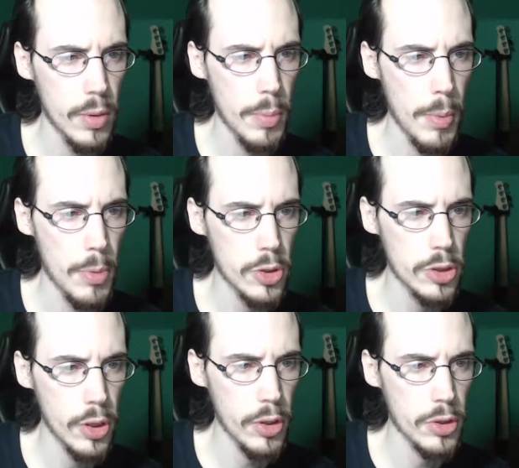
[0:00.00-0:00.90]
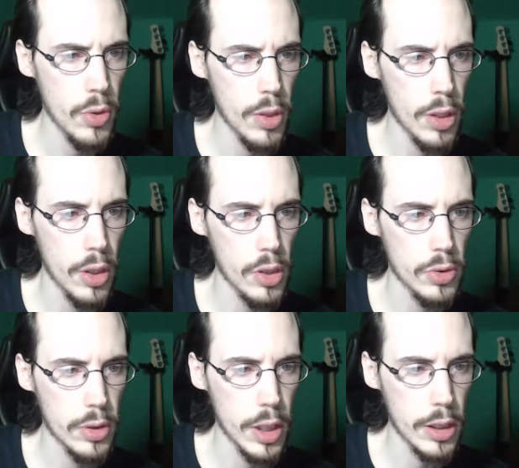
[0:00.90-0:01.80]
But mercenaries don't get
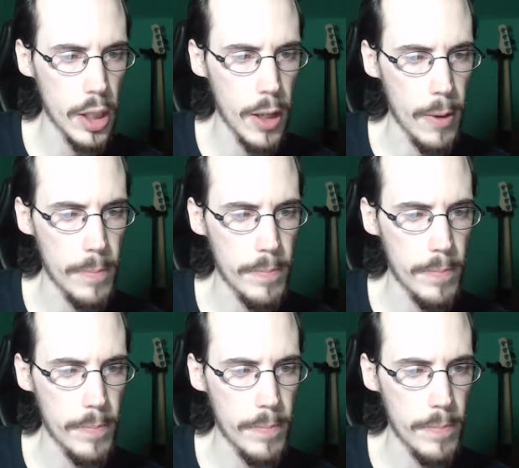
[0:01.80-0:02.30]
luxuries like that.